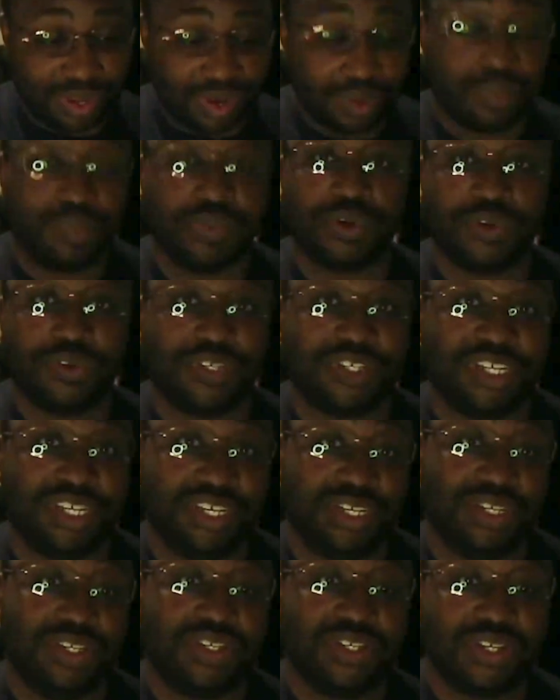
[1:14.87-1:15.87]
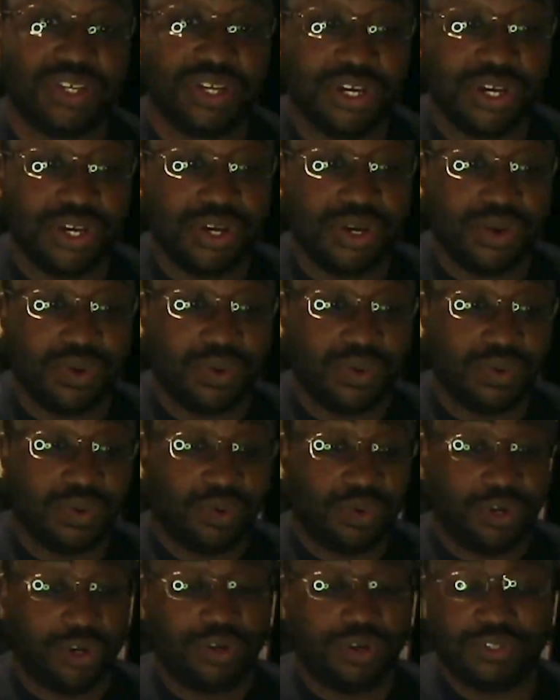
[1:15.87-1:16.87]
proceeds
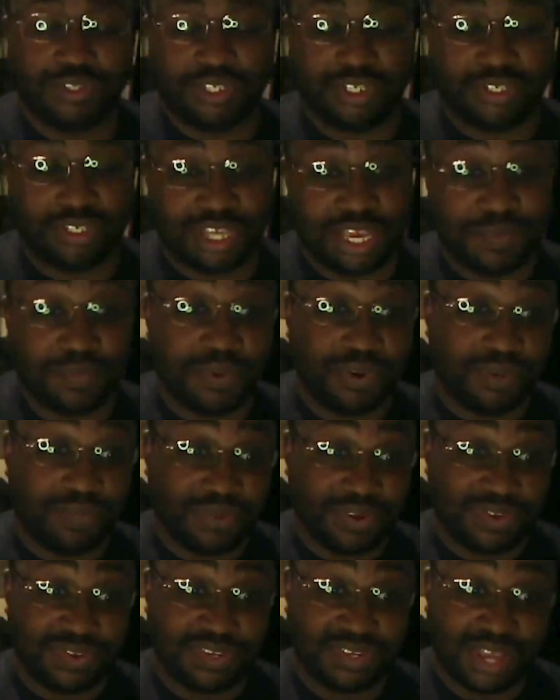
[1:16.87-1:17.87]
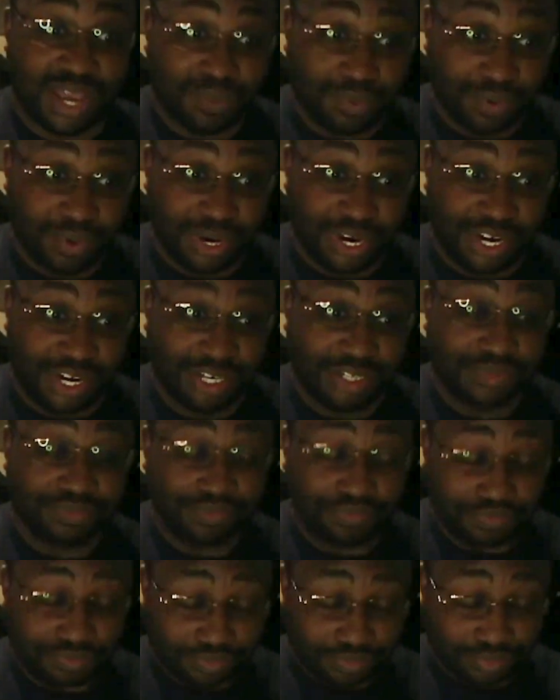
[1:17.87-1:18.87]
will go to keeping the business operating.
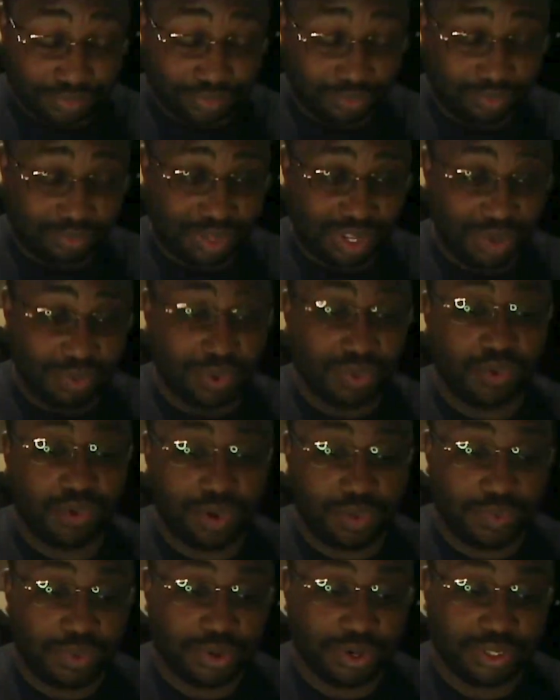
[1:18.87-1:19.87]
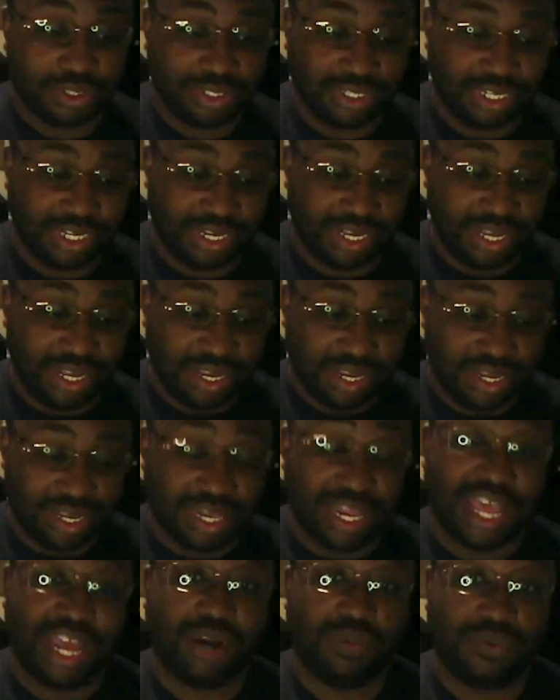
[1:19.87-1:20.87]
But more importantly, a
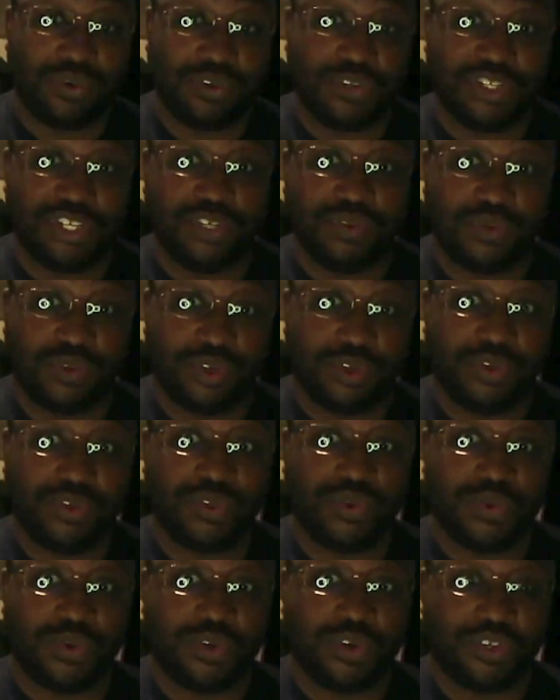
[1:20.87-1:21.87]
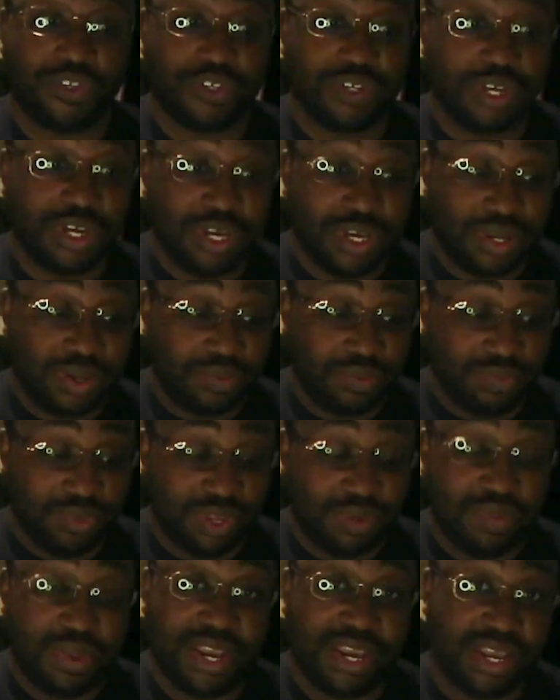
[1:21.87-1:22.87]
lot of proceeds will go towards me
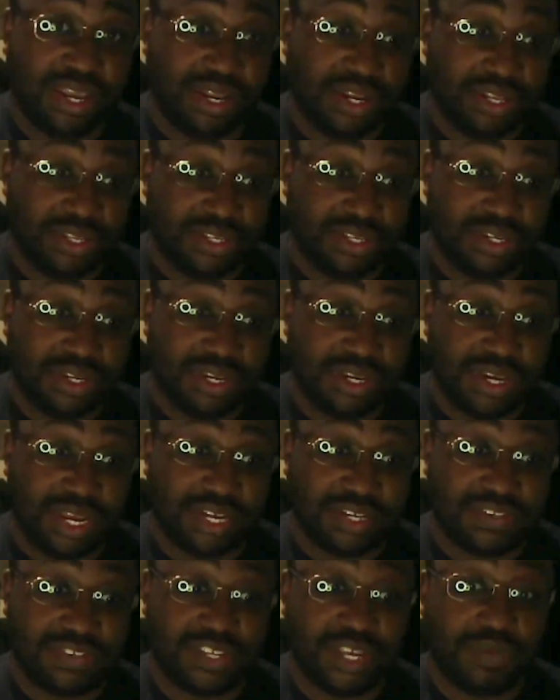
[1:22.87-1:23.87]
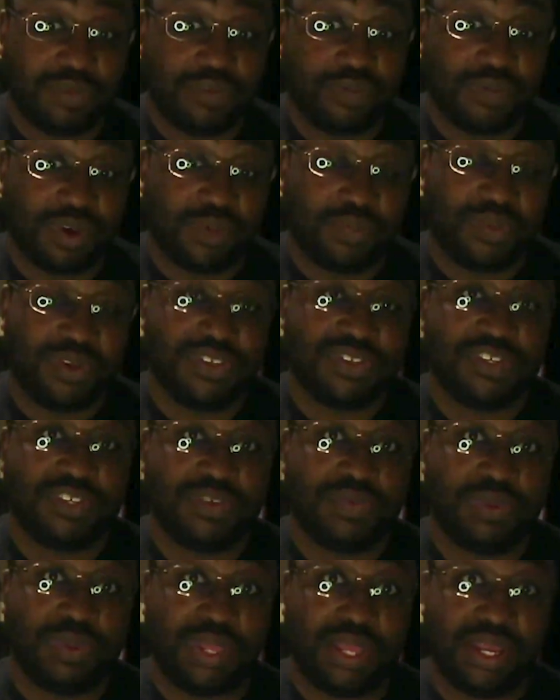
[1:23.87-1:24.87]
making it to the next step of my business
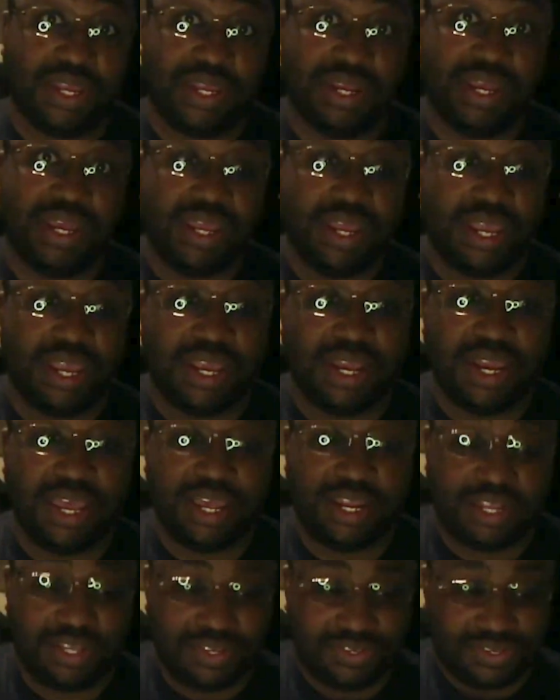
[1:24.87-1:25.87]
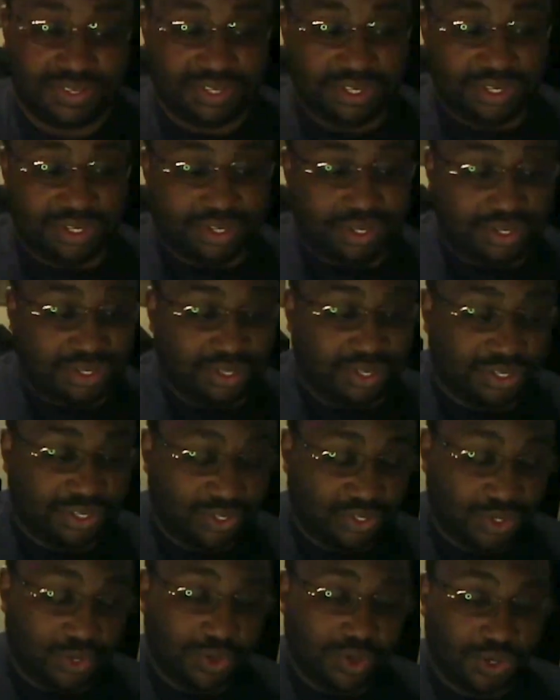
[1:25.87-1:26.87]
plan, and that is the the
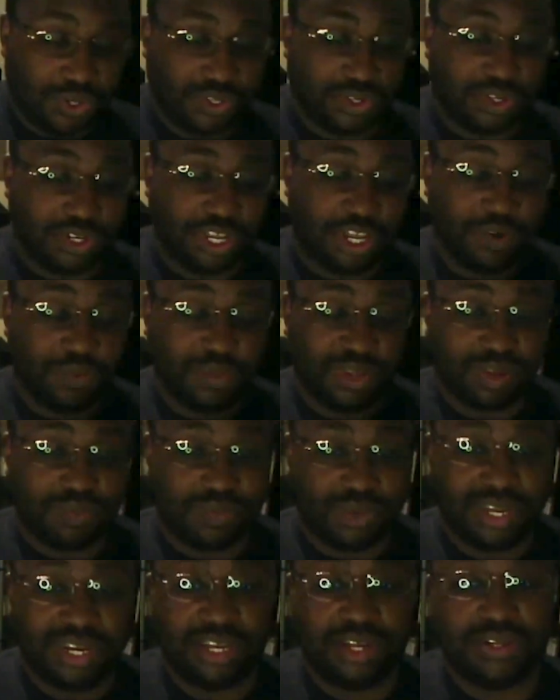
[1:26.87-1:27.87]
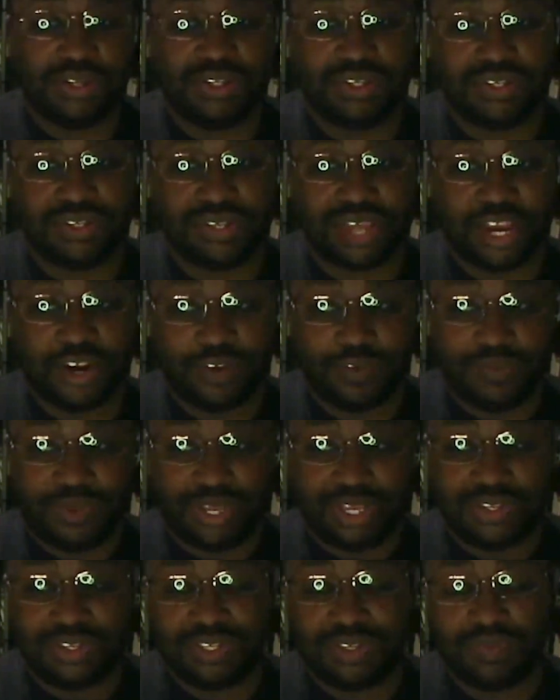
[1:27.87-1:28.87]
stores to help make money to cycle me
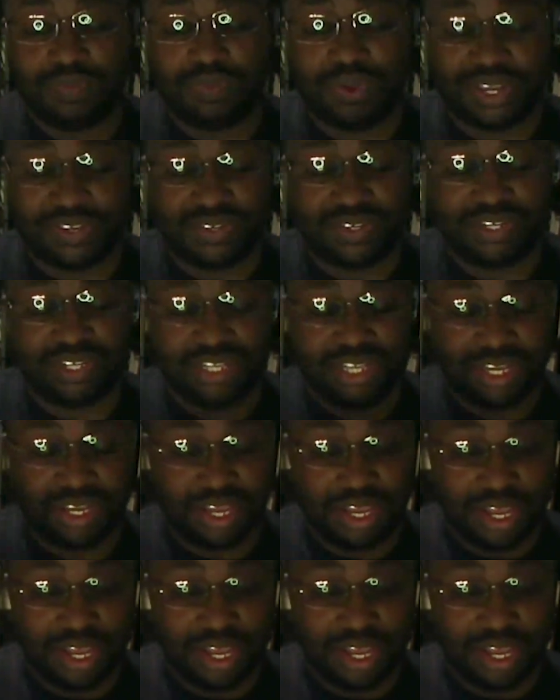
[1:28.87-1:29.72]
into basically